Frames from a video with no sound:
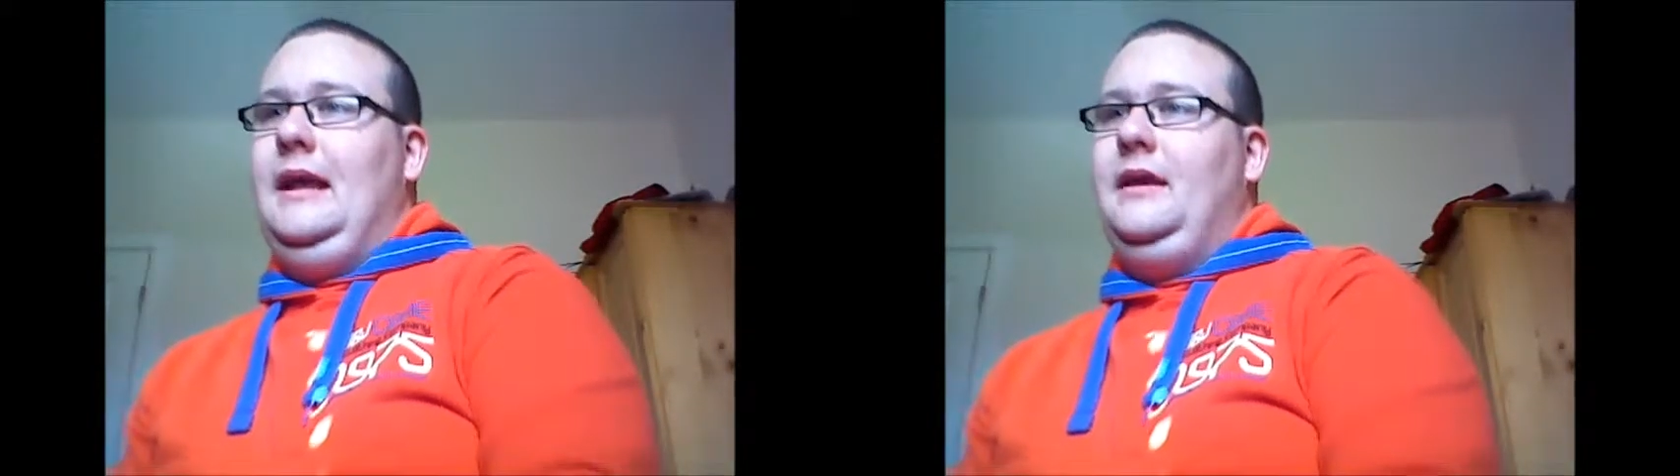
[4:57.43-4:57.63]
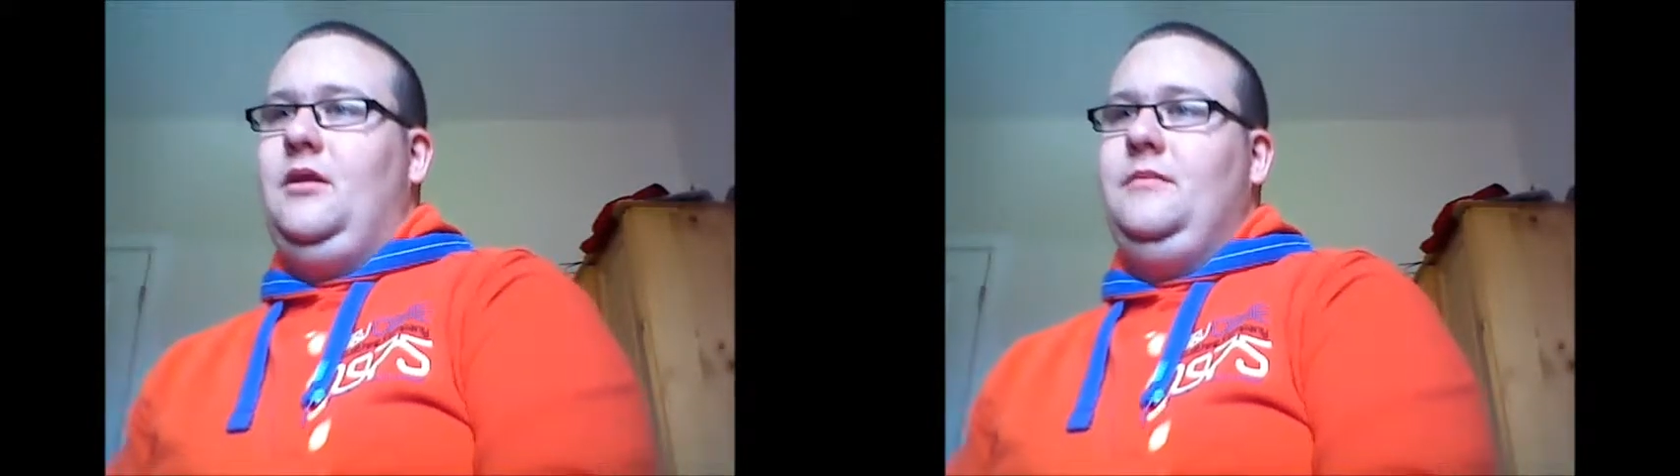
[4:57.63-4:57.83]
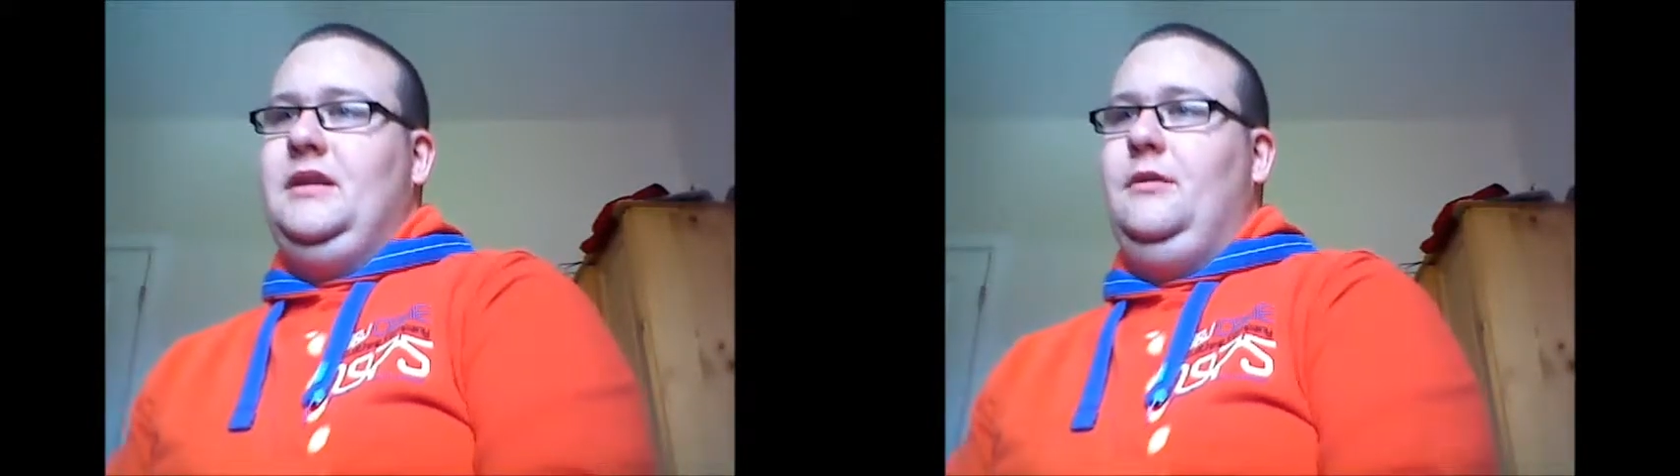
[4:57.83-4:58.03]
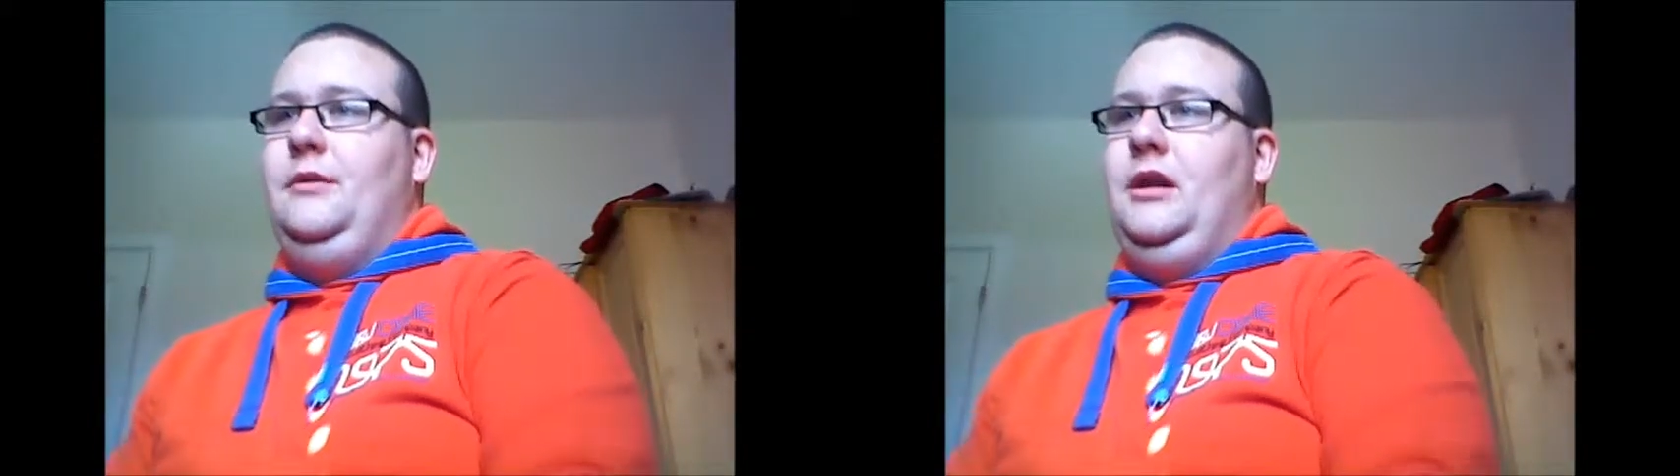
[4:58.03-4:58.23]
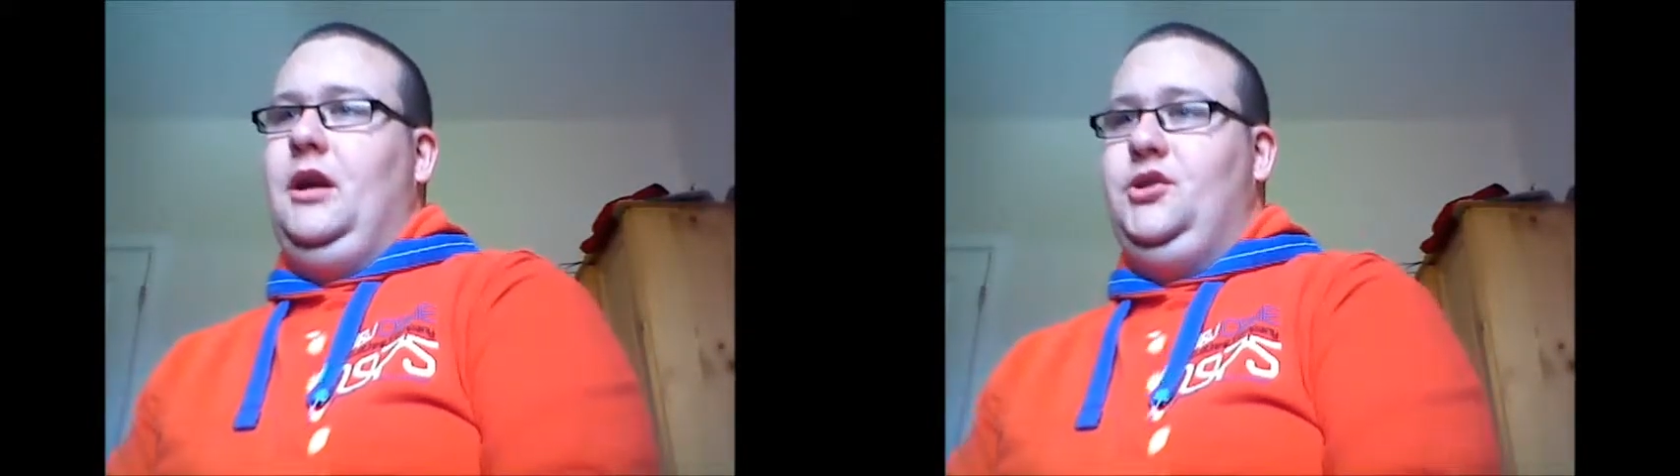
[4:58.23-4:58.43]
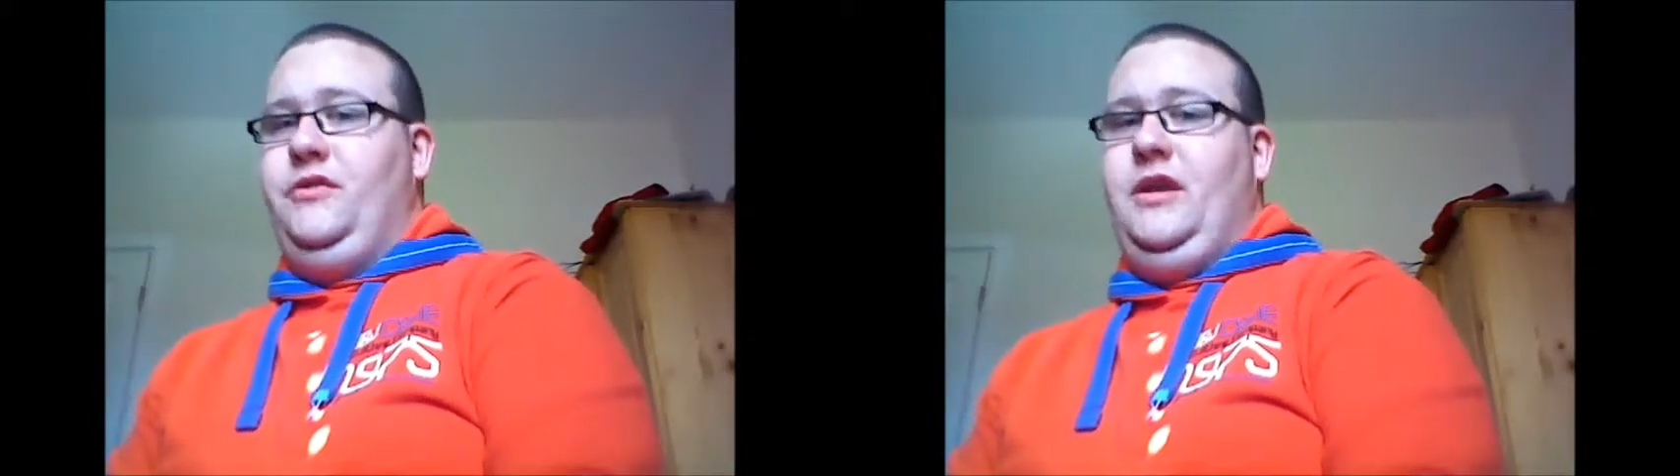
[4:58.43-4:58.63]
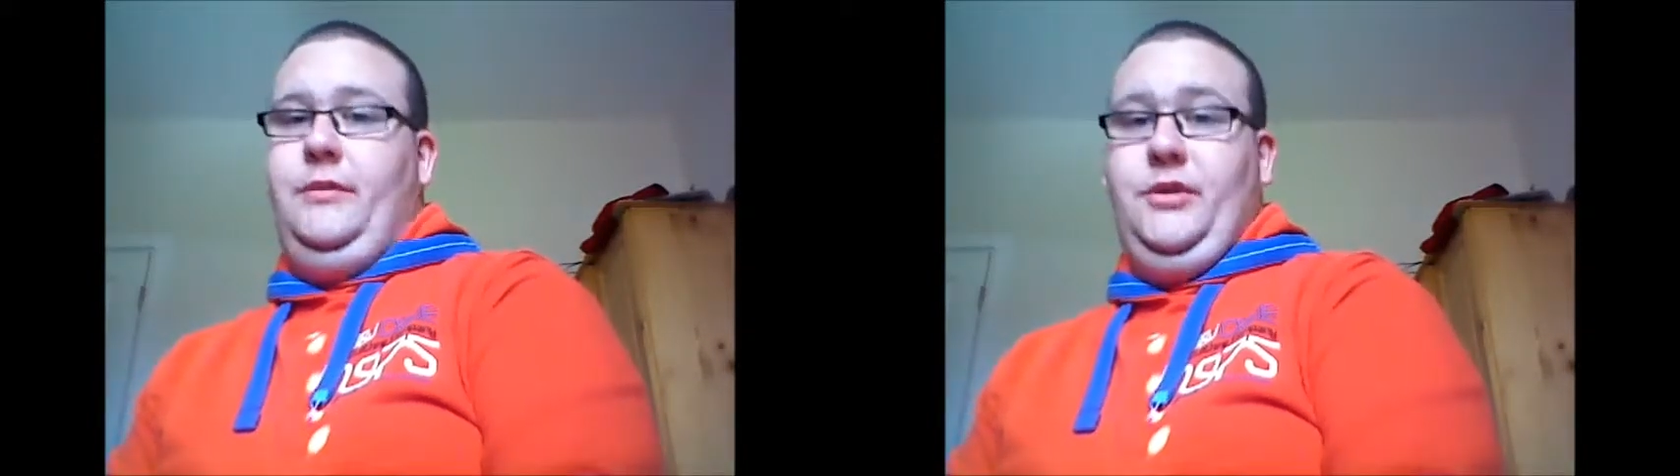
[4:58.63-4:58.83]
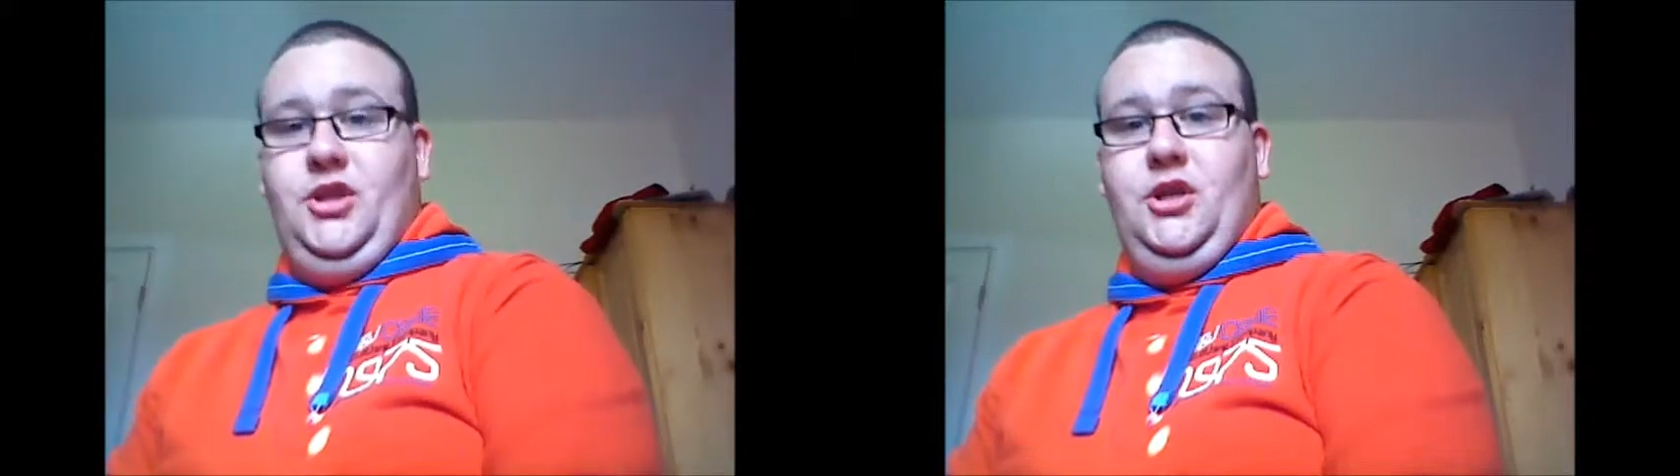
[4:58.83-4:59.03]
Layla comes out with lingerie,
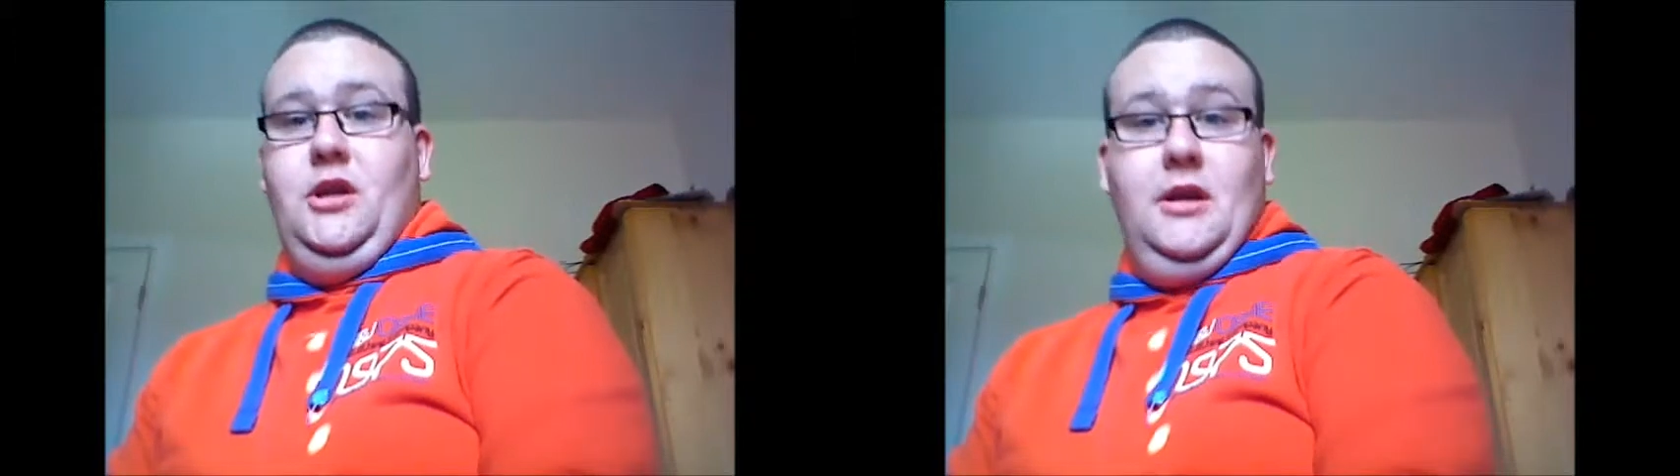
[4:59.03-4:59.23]
which